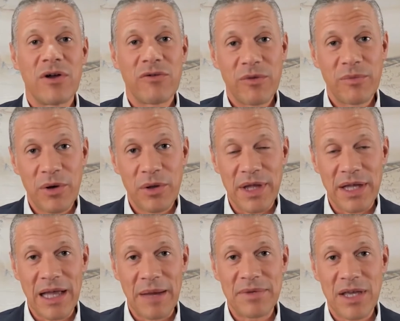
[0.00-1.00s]
for both
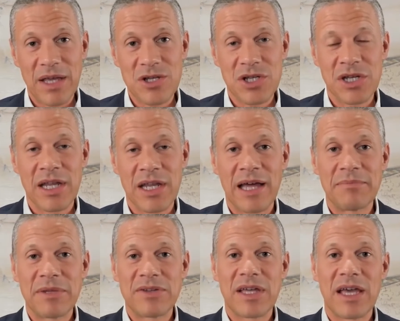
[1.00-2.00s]
adaptation and
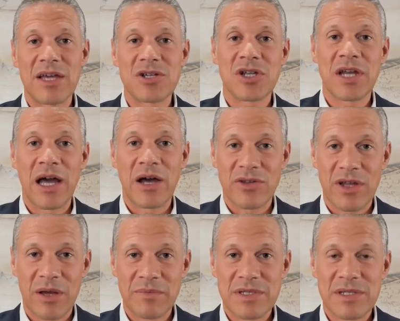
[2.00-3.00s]
mitigation
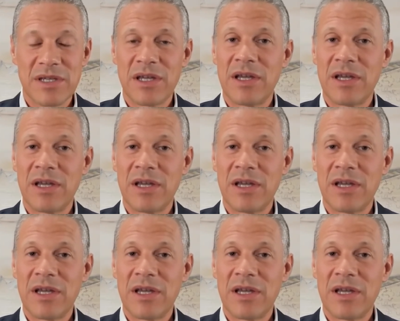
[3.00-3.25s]
outcomes.